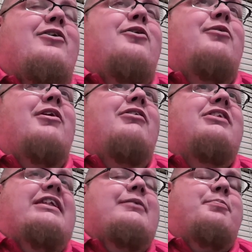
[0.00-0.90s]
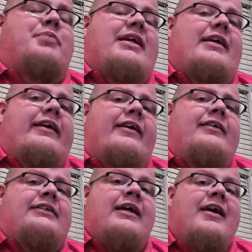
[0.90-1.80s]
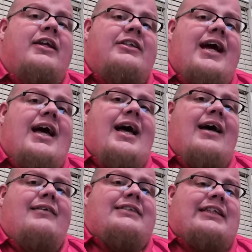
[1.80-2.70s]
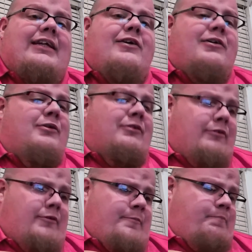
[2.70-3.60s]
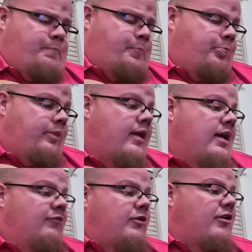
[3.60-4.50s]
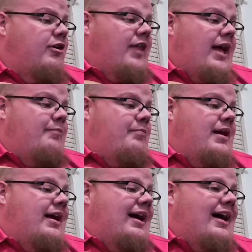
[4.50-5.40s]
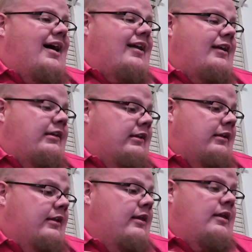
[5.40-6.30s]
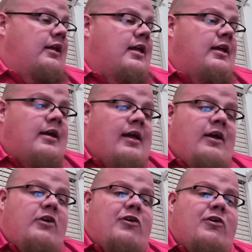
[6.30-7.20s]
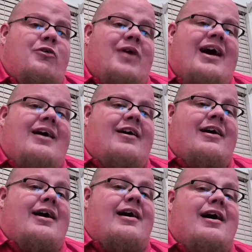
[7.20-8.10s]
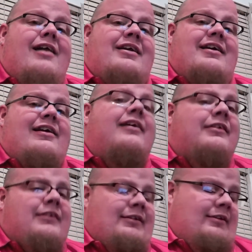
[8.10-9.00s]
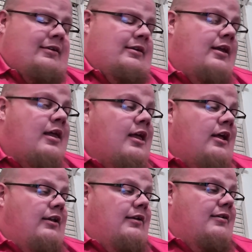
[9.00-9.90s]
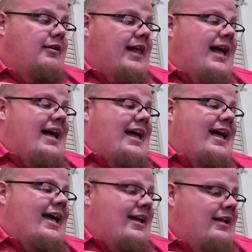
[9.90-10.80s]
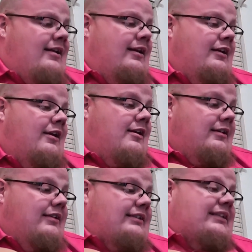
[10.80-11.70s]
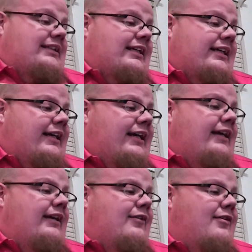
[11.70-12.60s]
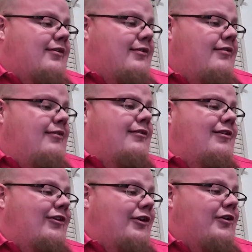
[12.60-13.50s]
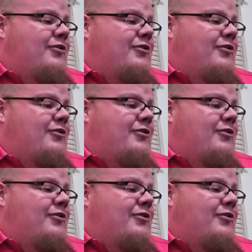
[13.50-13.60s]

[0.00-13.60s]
won't you please die slow for that body you are hauling? Lord, I hate to see her go.